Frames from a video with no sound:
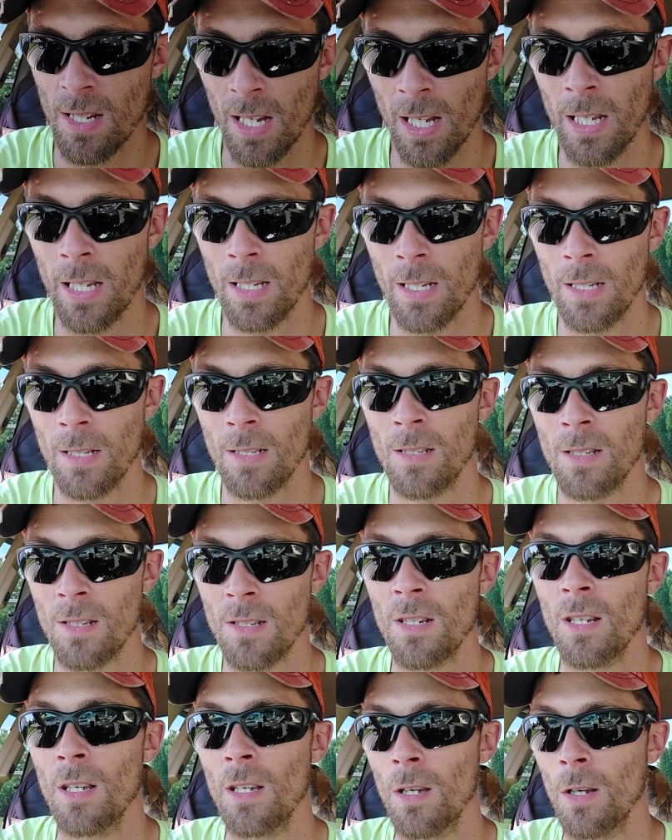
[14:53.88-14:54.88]

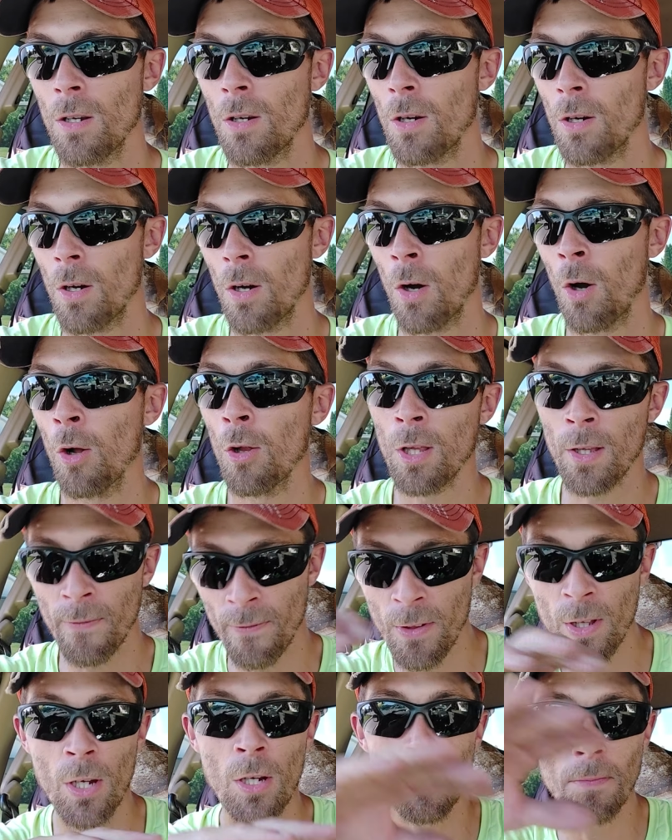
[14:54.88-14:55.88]
is all of
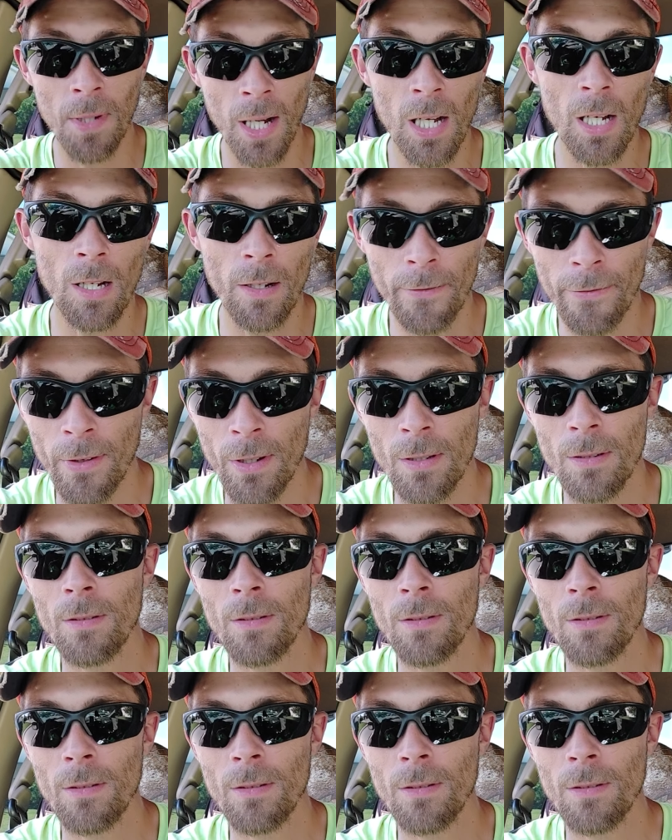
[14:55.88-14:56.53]
the above.